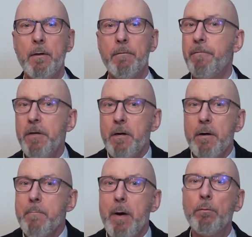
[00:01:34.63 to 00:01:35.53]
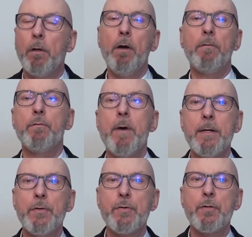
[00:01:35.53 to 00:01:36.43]
Fear about loved
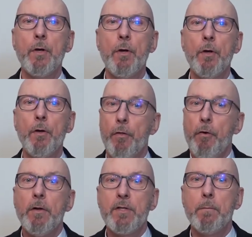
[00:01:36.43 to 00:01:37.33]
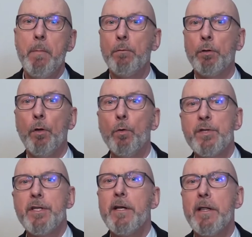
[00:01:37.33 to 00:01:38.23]
ones, thoughts about
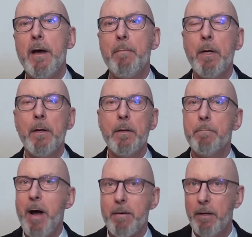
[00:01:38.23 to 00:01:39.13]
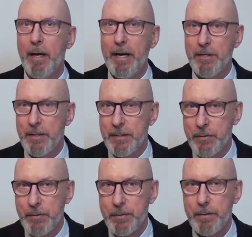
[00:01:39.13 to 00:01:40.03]
losing them, paralyze
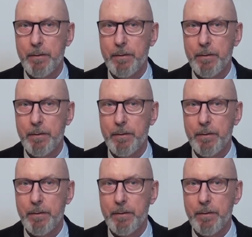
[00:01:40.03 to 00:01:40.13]
us.